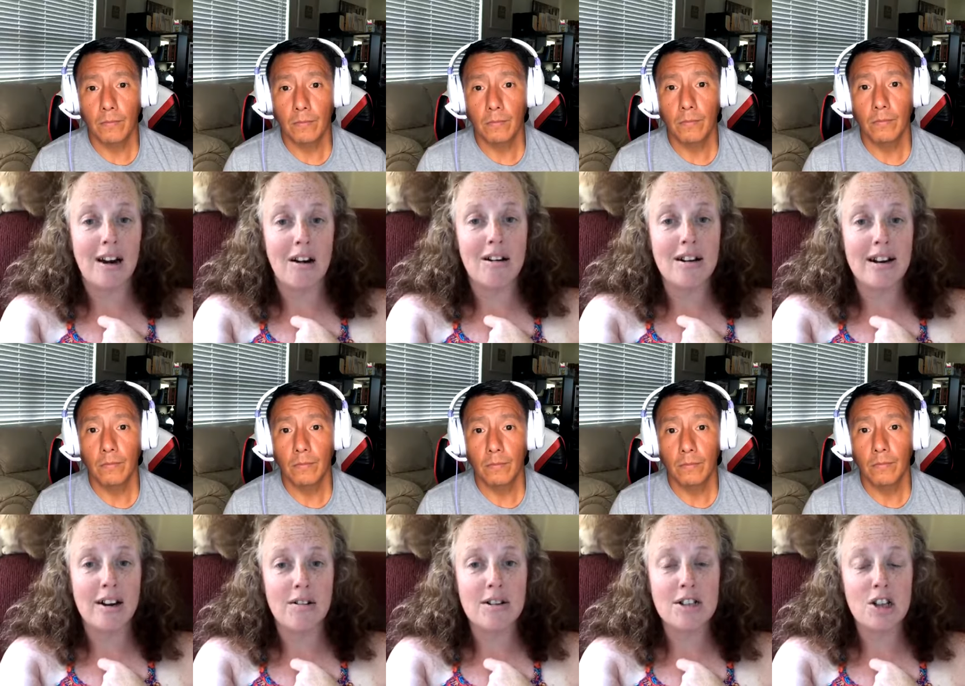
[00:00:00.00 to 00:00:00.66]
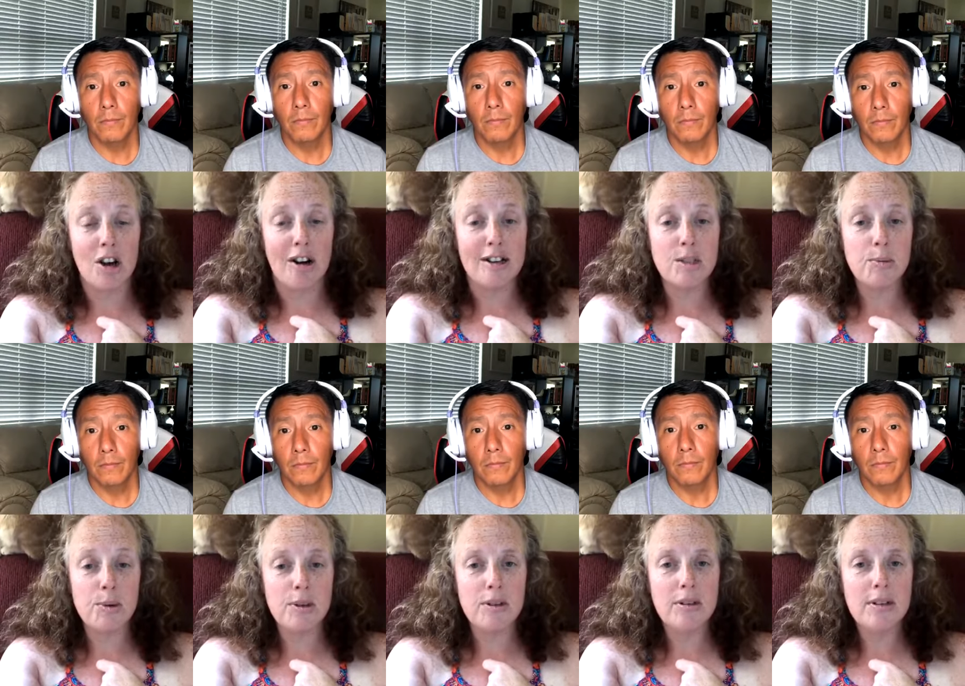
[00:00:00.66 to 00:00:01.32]
Speaker 1: nearest
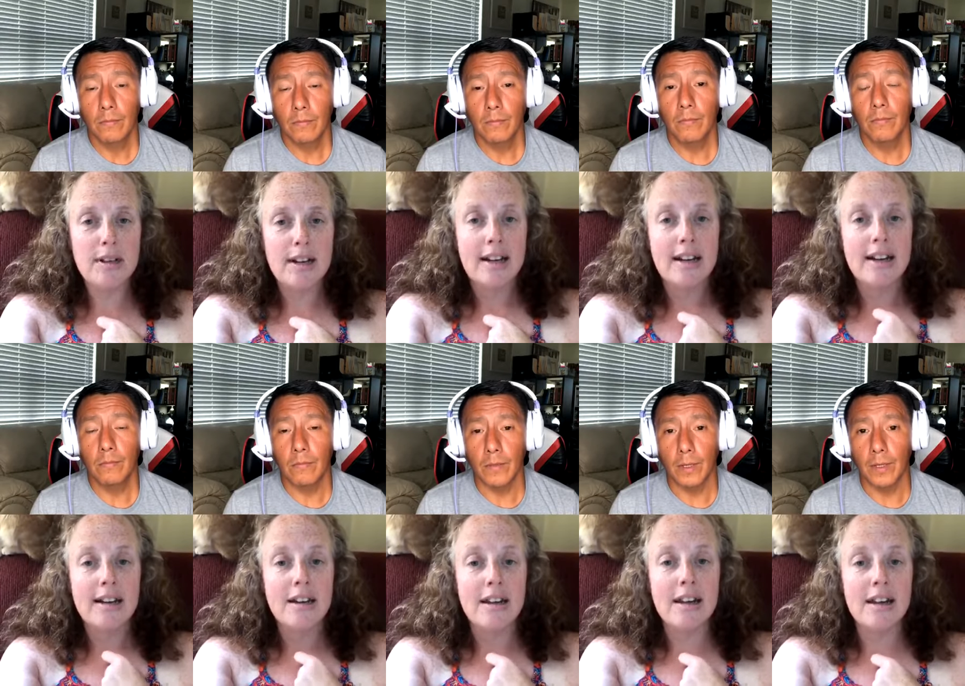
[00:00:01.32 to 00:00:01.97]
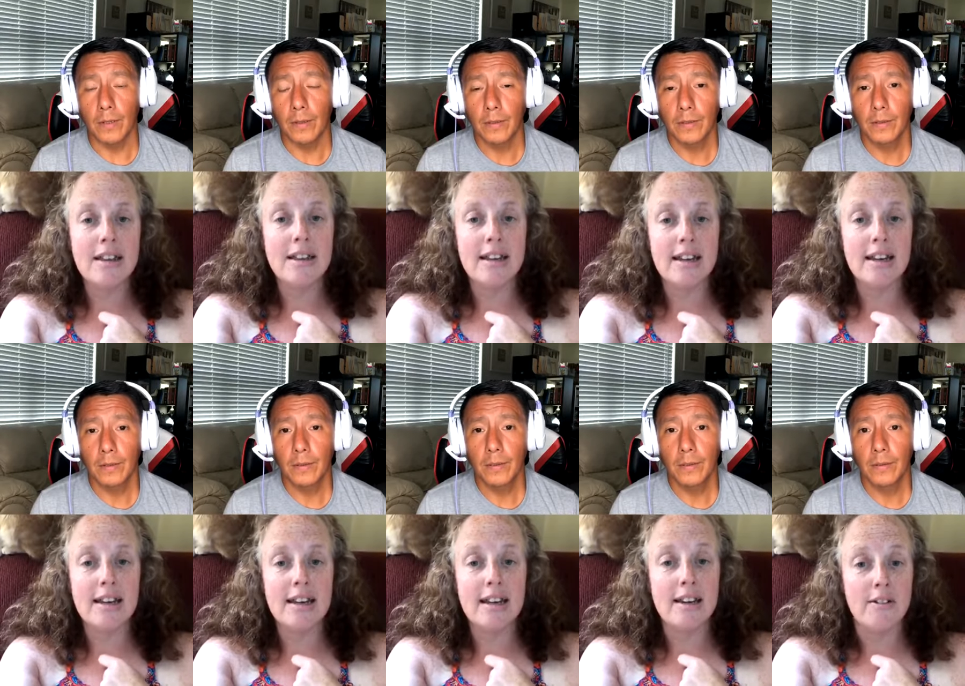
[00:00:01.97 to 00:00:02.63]
hospital yeah. in
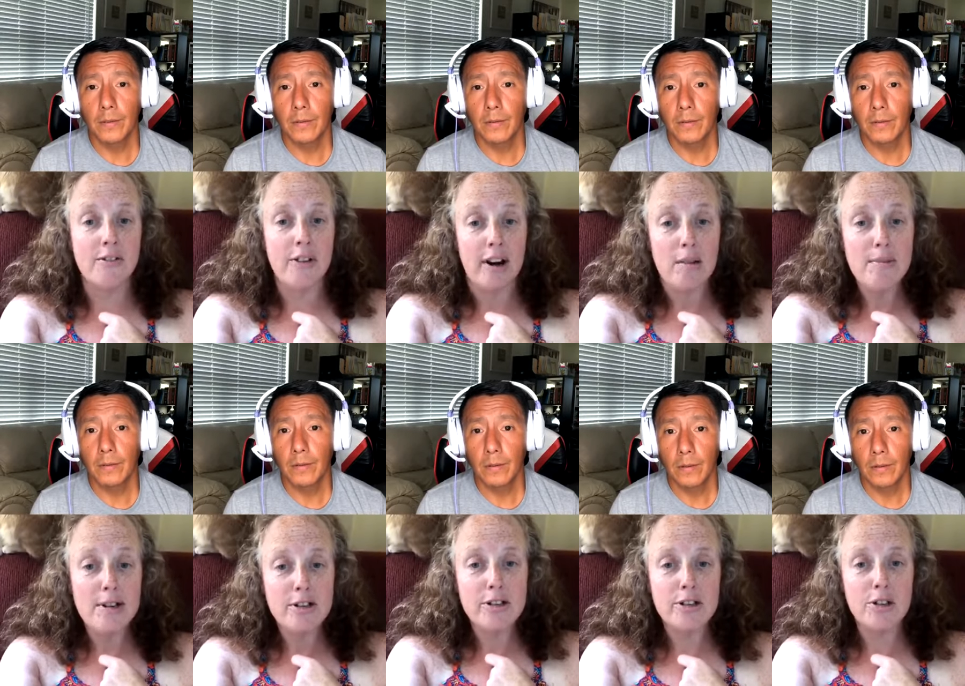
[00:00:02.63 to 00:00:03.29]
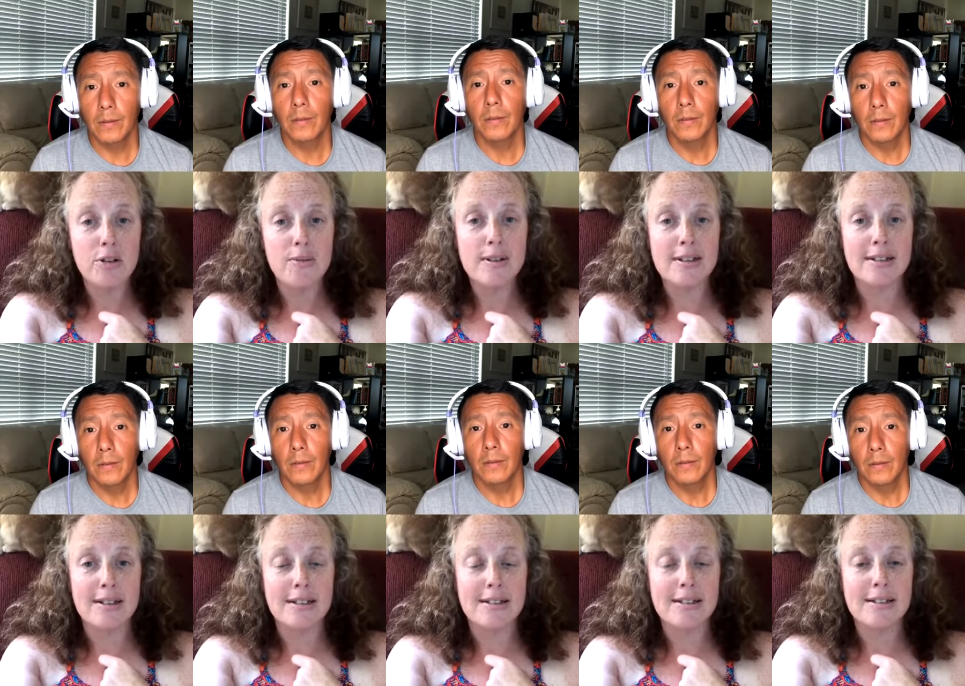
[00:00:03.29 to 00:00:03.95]
the environmental
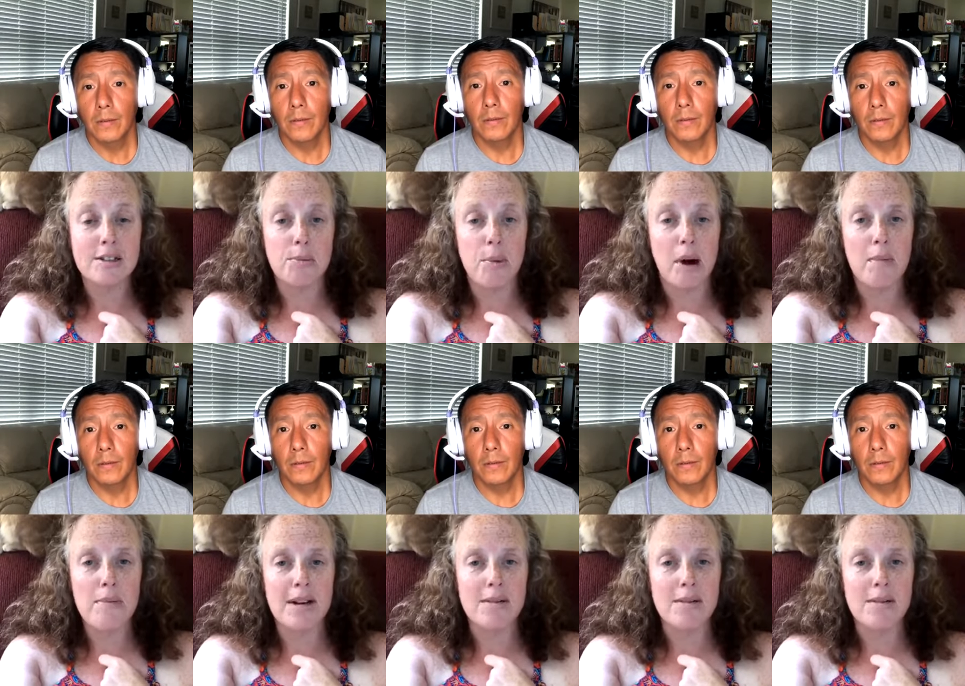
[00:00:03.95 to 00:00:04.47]
services department,